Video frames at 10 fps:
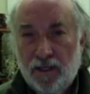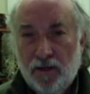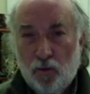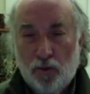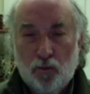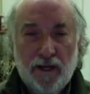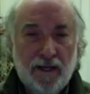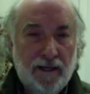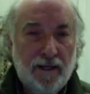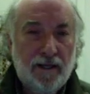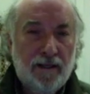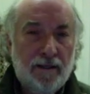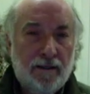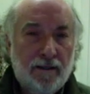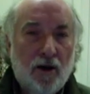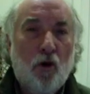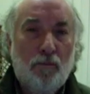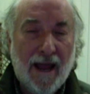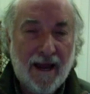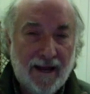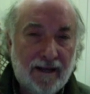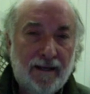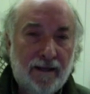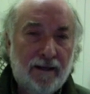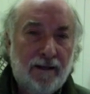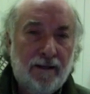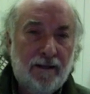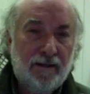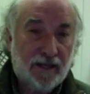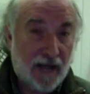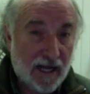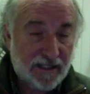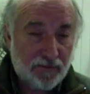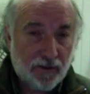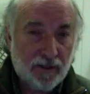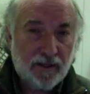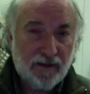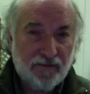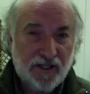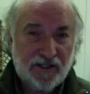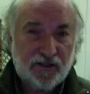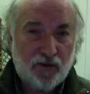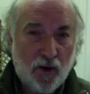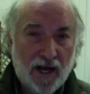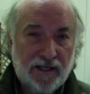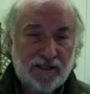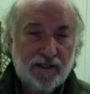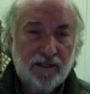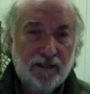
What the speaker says: When we obey the gospel of Jesus Christ,